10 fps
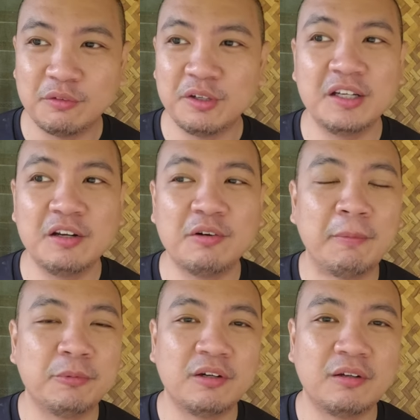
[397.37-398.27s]
really
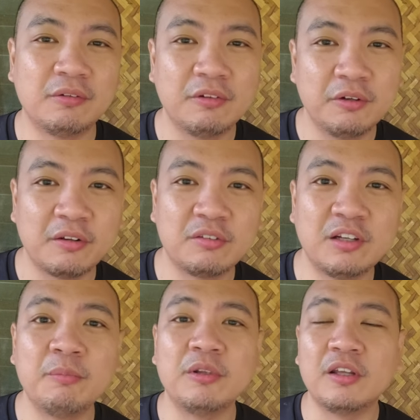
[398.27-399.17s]
wrapped around your
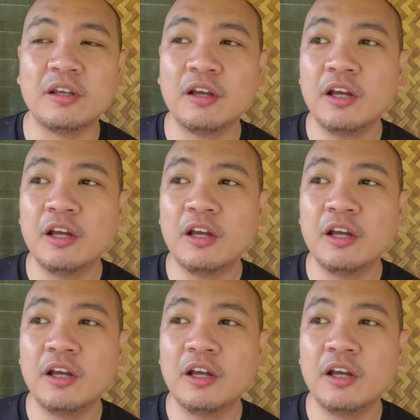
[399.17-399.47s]
extremity.